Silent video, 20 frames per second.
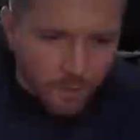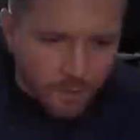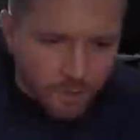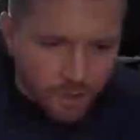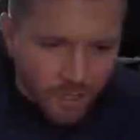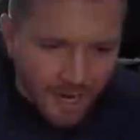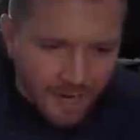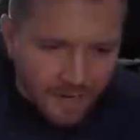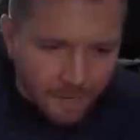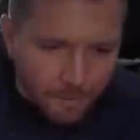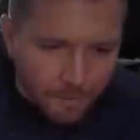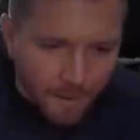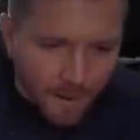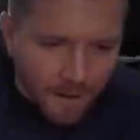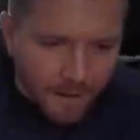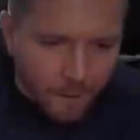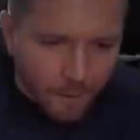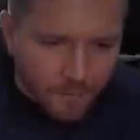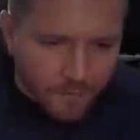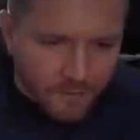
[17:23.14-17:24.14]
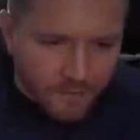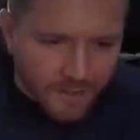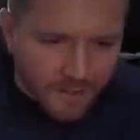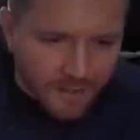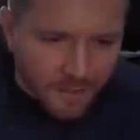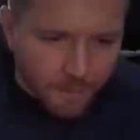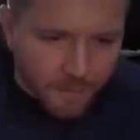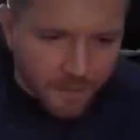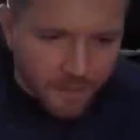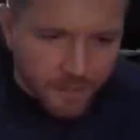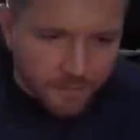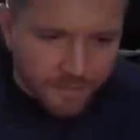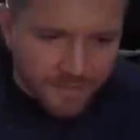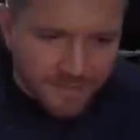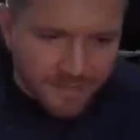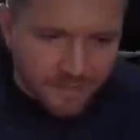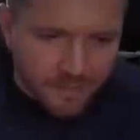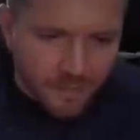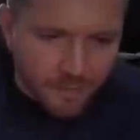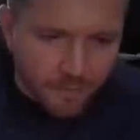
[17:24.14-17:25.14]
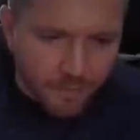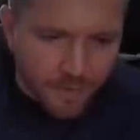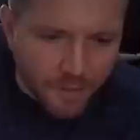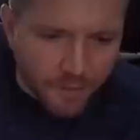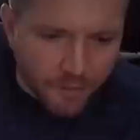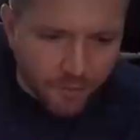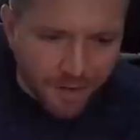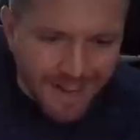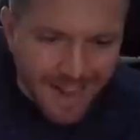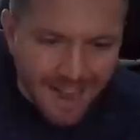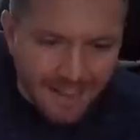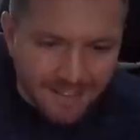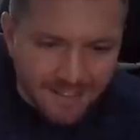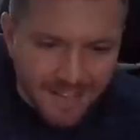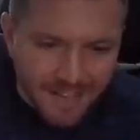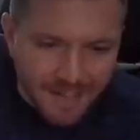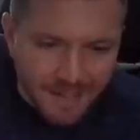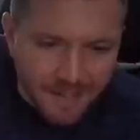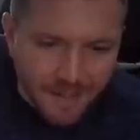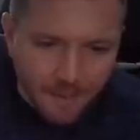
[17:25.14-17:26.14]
Jack Miles has sent in a picture of his Discovery three S E.